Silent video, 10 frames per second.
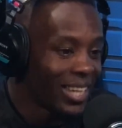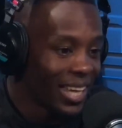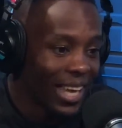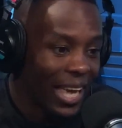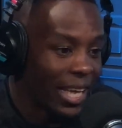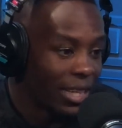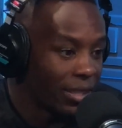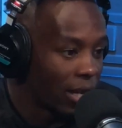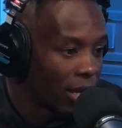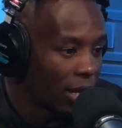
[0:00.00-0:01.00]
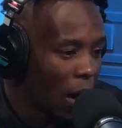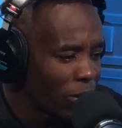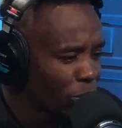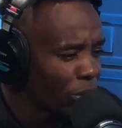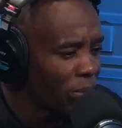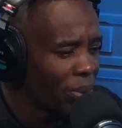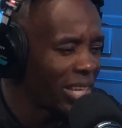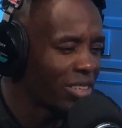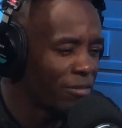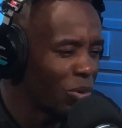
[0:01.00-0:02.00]
And I wasn't really big
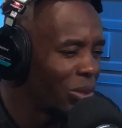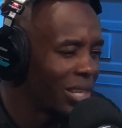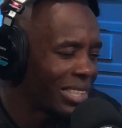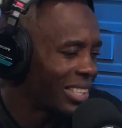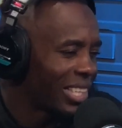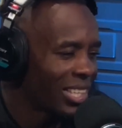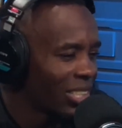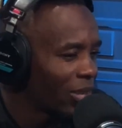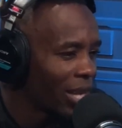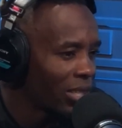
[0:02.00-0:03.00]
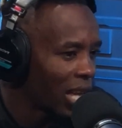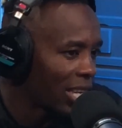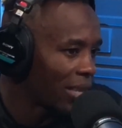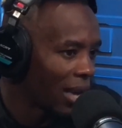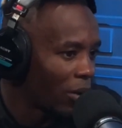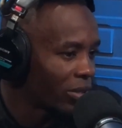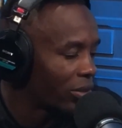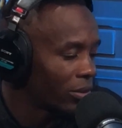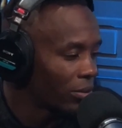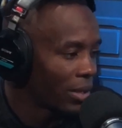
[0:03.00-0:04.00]
into food as a kid, you know. I was
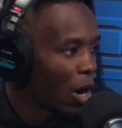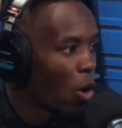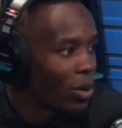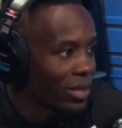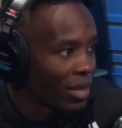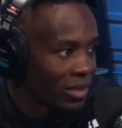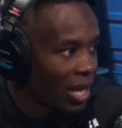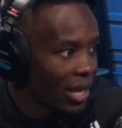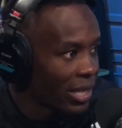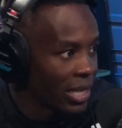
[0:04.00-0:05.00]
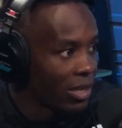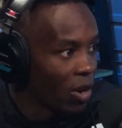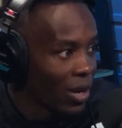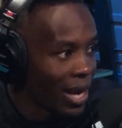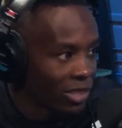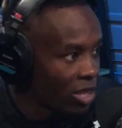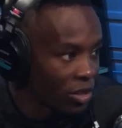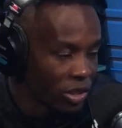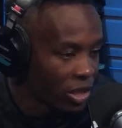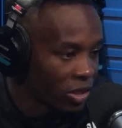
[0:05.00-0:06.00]
always outside eating all kinds of other
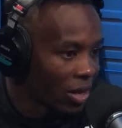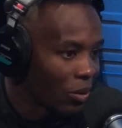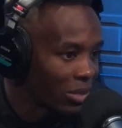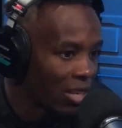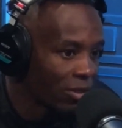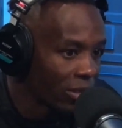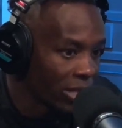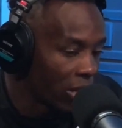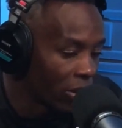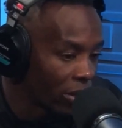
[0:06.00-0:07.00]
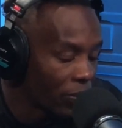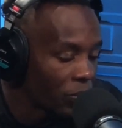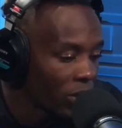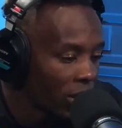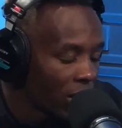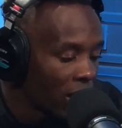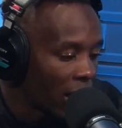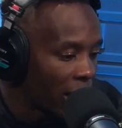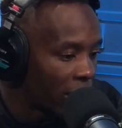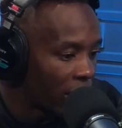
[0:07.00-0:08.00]
shit, so I was never really hungry.
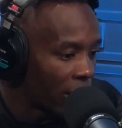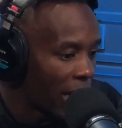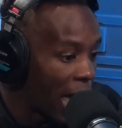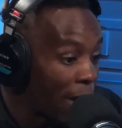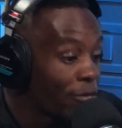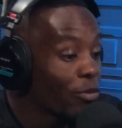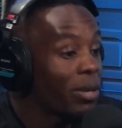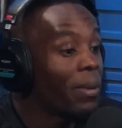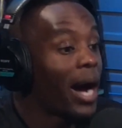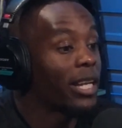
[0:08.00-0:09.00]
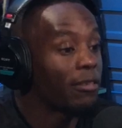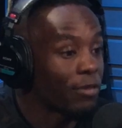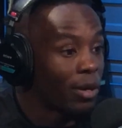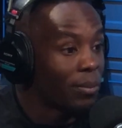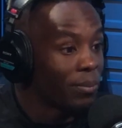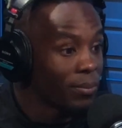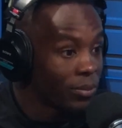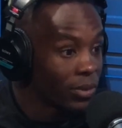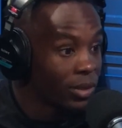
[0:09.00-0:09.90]
And everybody from